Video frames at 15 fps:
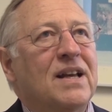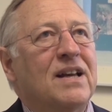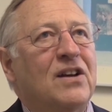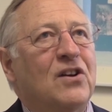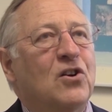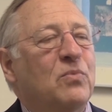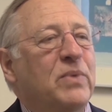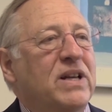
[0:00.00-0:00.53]

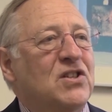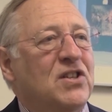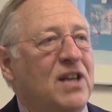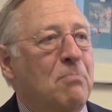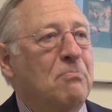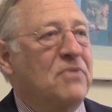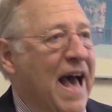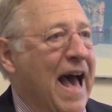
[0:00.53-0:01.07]
Could we
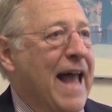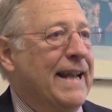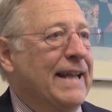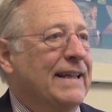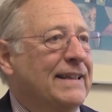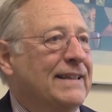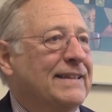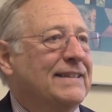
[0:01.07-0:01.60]
skip that
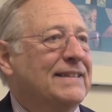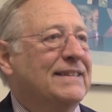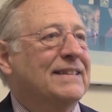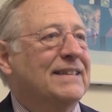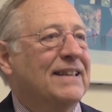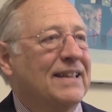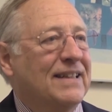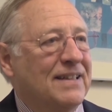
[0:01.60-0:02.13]

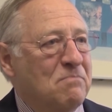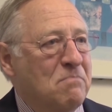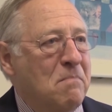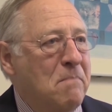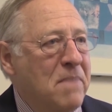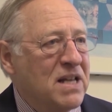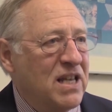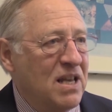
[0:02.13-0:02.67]

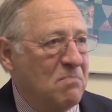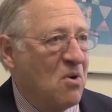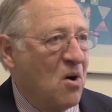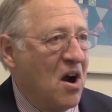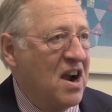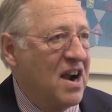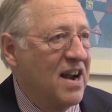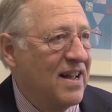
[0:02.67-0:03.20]
messy
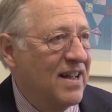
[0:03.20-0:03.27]
part